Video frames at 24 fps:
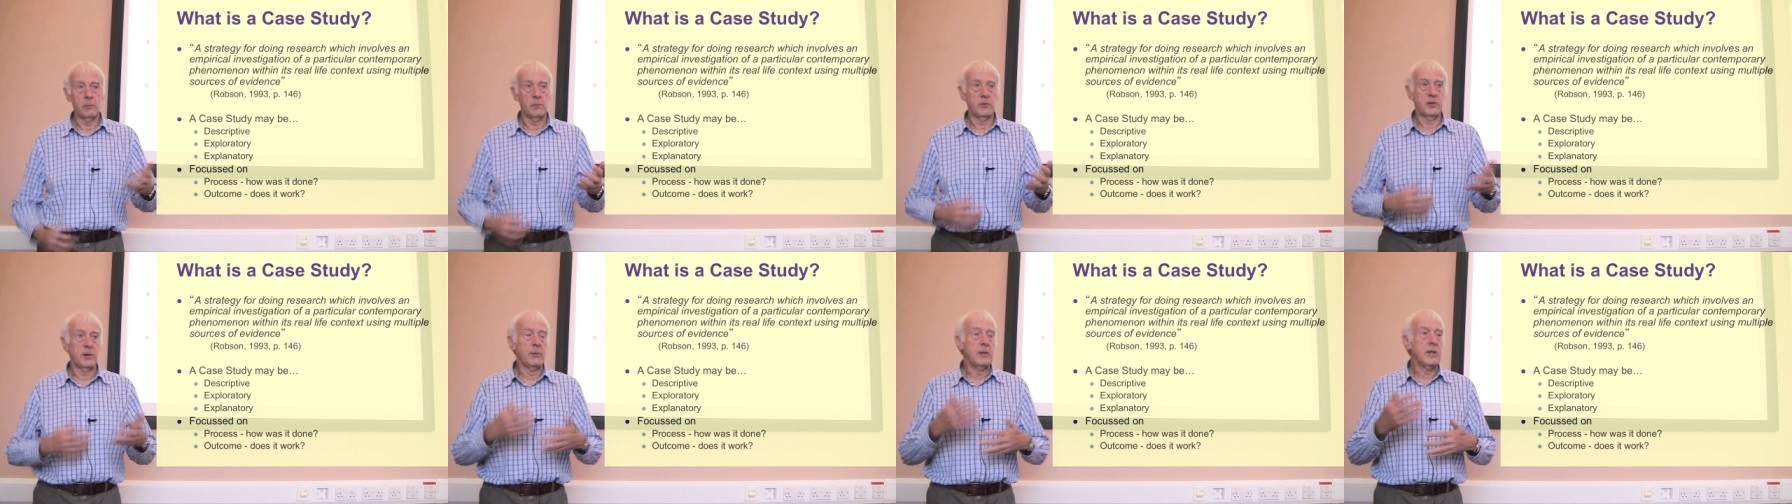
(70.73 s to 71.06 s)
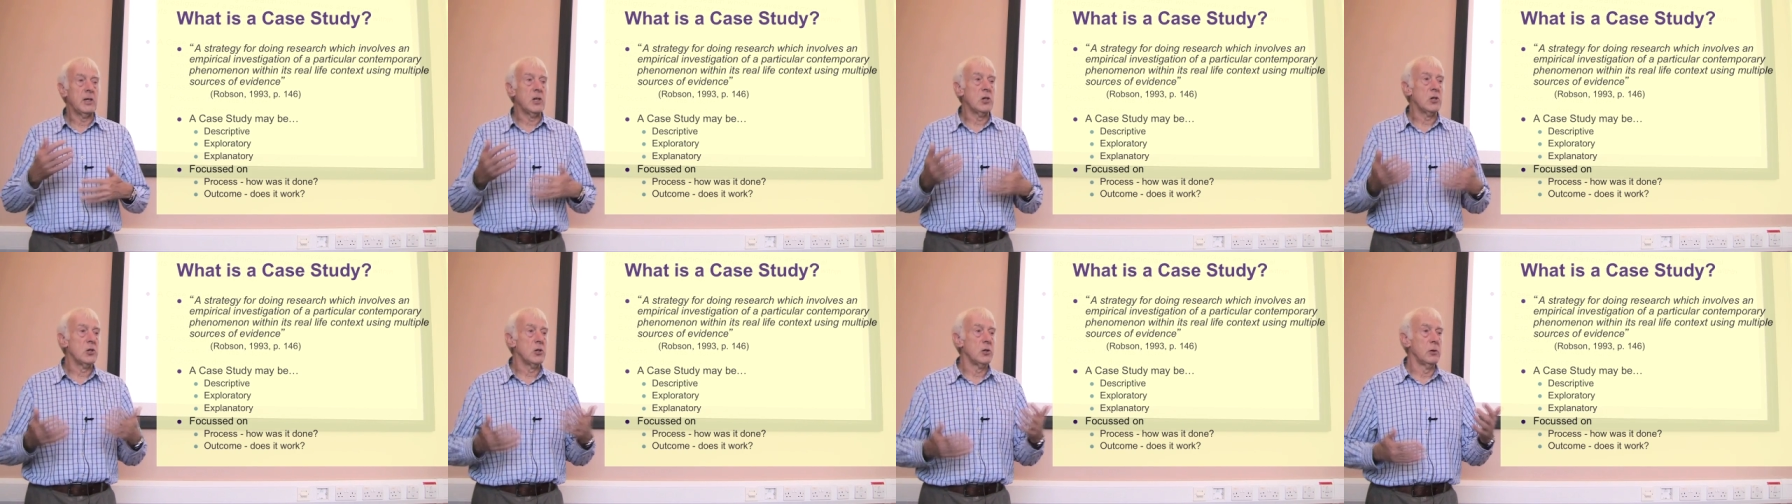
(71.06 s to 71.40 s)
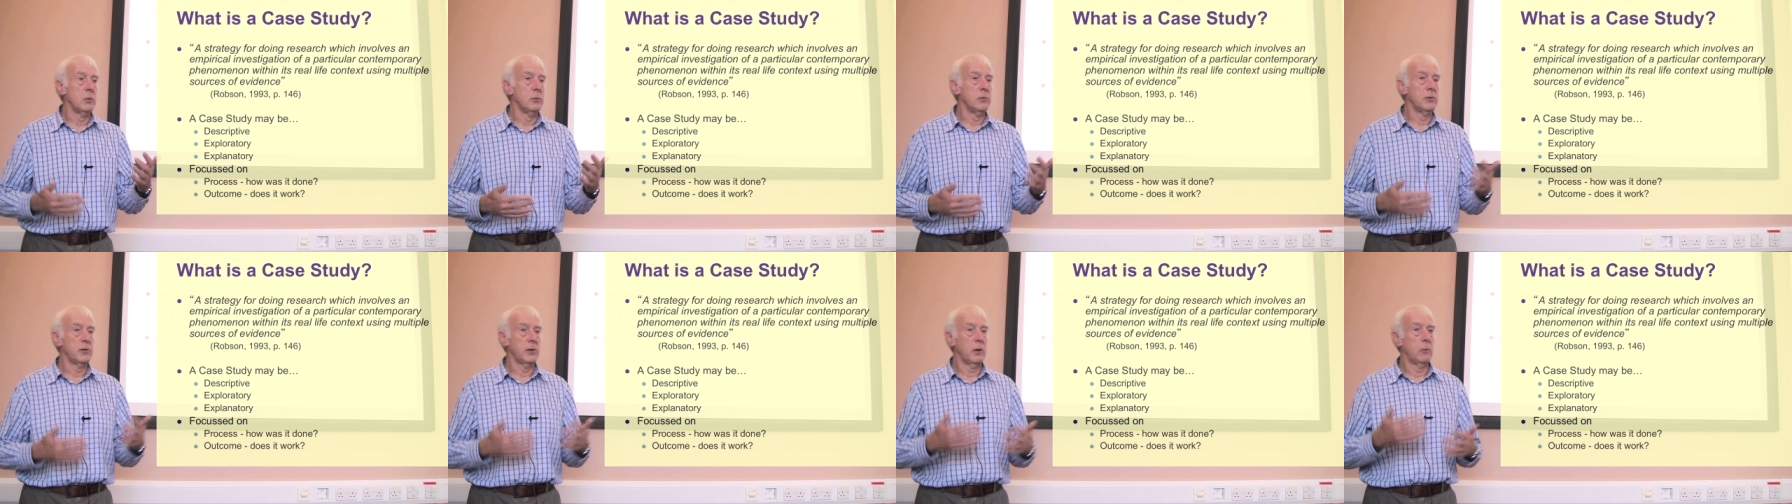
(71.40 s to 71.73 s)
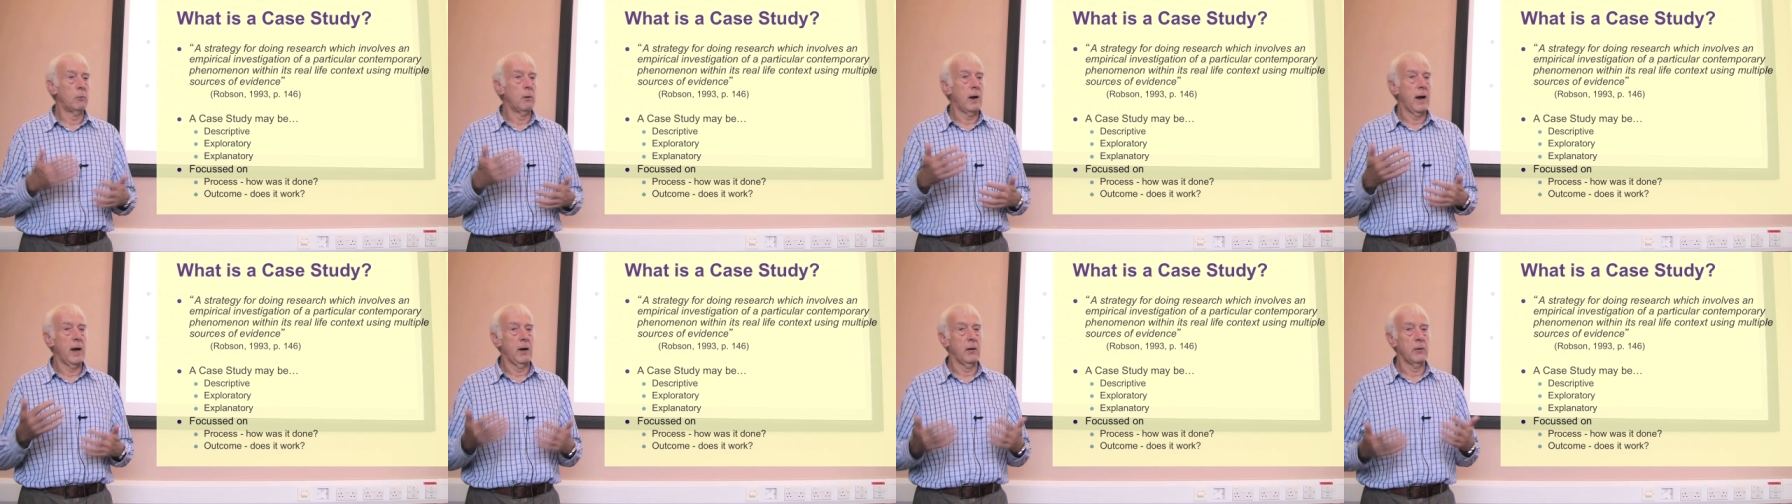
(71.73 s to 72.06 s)
Some of the issues
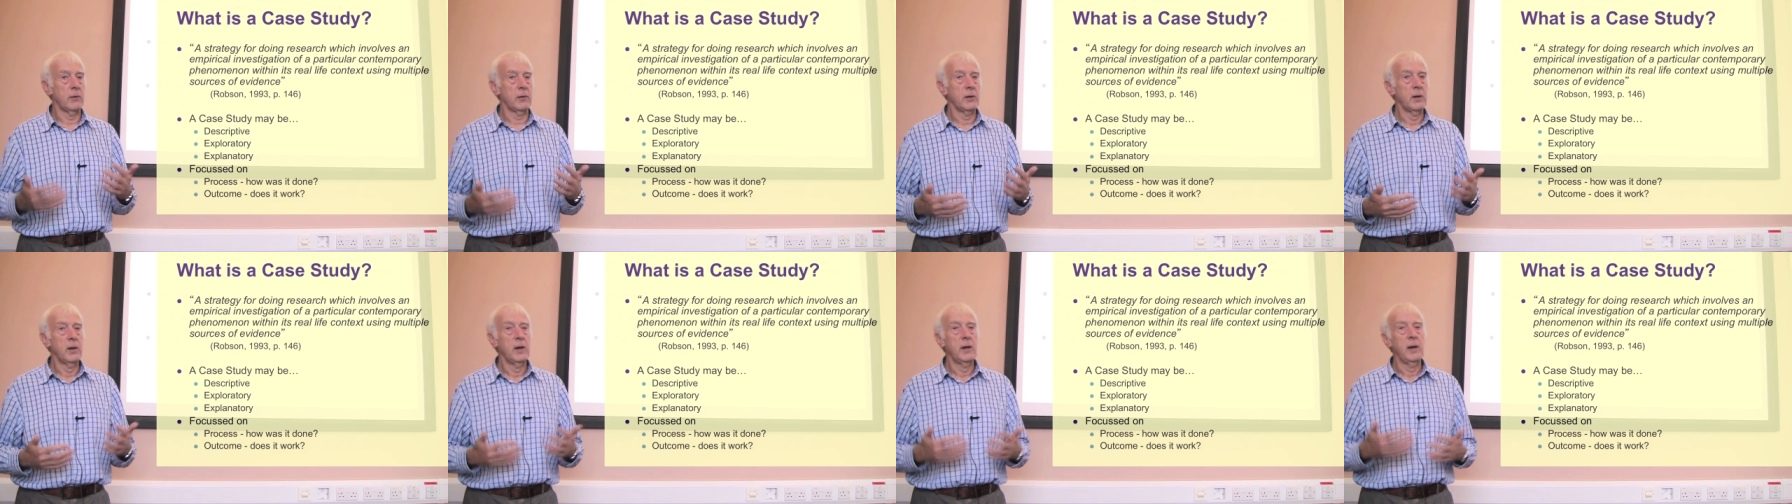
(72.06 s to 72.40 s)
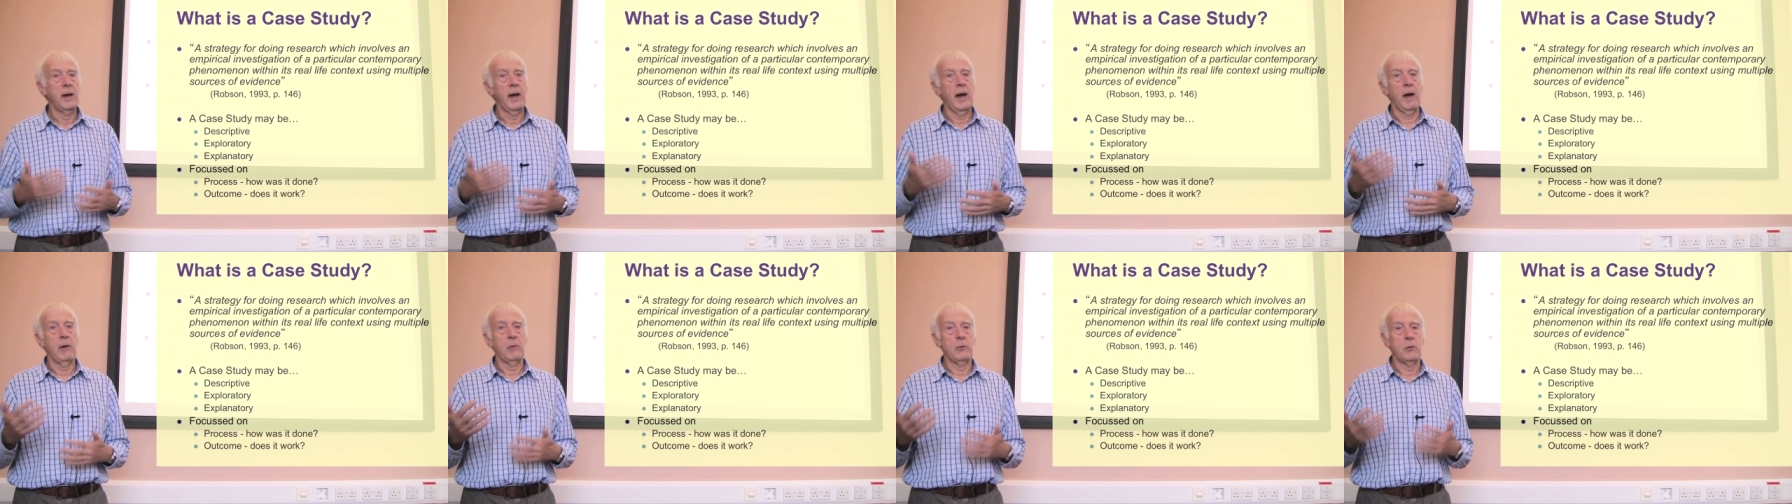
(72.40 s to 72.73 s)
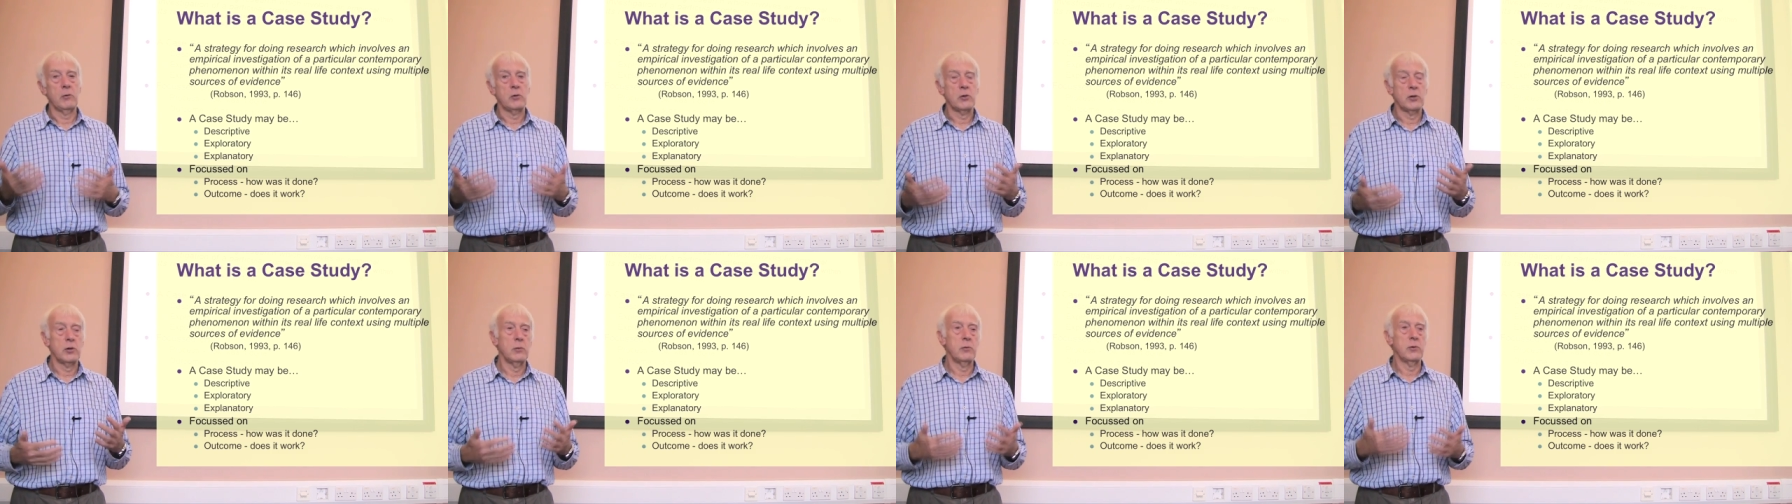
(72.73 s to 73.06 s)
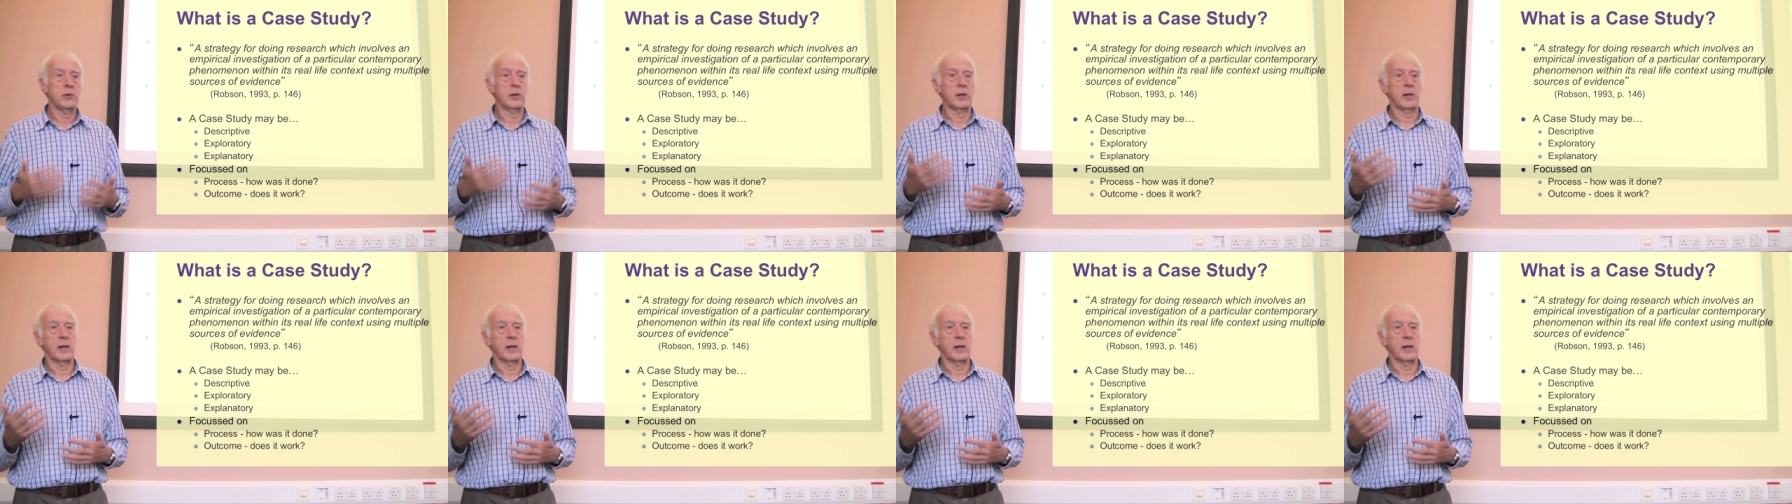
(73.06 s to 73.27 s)
around how you choose